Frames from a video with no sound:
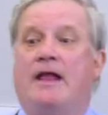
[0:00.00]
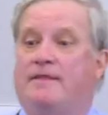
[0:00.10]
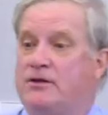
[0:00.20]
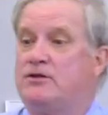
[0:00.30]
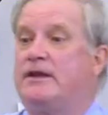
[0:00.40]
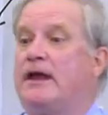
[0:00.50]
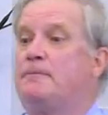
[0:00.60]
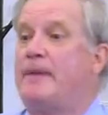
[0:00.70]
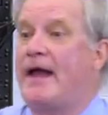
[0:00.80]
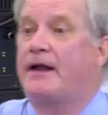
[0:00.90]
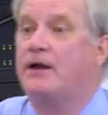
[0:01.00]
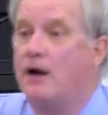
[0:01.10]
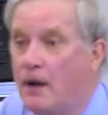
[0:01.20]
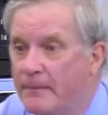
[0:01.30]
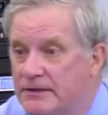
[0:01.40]
Then you'll get back
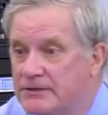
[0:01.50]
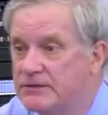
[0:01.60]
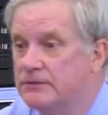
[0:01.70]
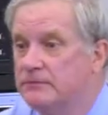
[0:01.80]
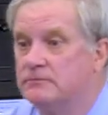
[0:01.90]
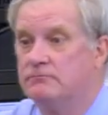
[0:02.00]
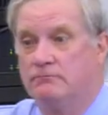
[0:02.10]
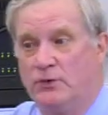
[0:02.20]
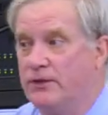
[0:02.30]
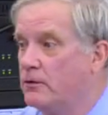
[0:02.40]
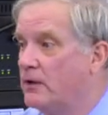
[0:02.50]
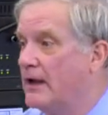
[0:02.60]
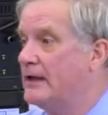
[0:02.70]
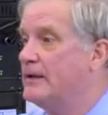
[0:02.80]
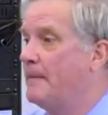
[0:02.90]
comments with a
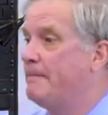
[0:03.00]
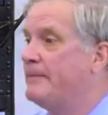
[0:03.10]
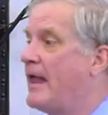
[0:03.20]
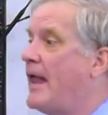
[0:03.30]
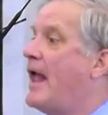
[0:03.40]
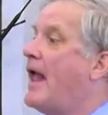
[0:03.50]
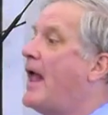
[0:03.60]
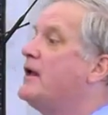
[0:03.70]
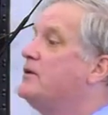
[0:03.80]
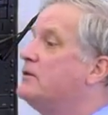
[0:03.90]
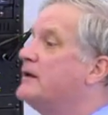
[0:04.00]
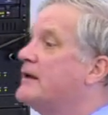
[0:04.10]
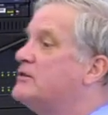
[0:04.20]
grade, and you'll get